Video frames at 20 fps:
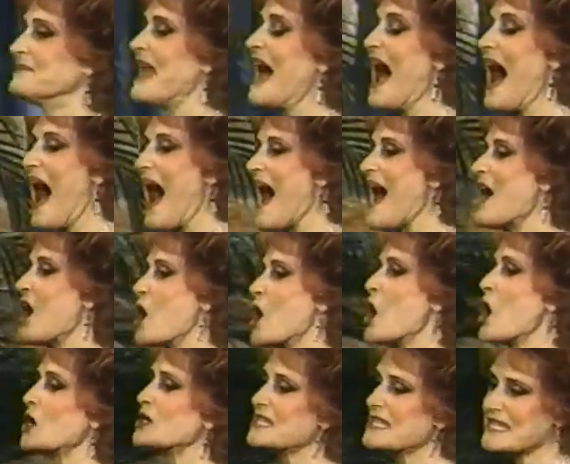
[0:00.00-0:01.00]
I
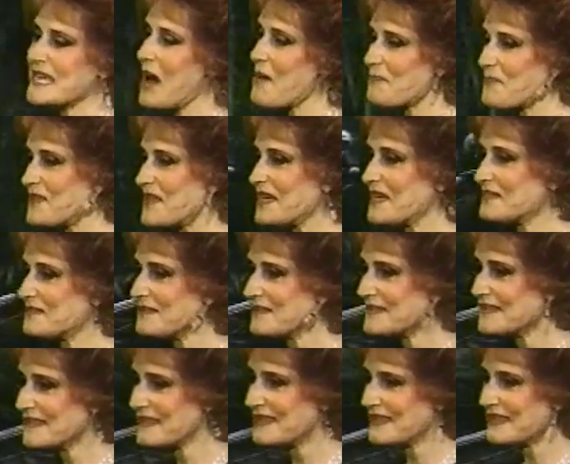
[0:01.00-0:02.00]
heard something,
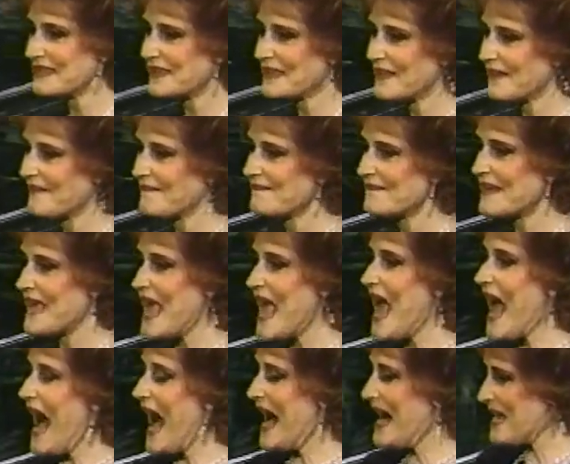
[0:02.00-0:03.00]

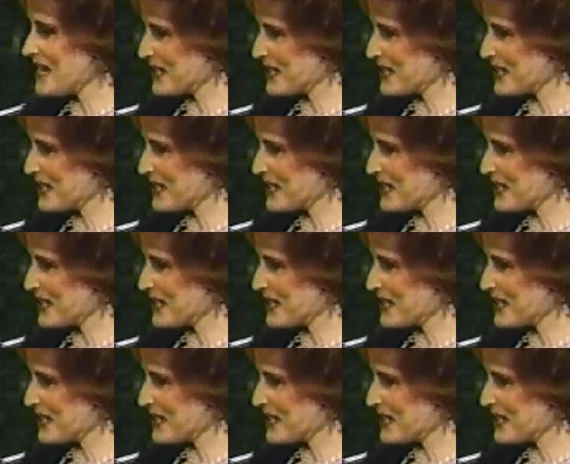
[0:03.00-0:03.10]
I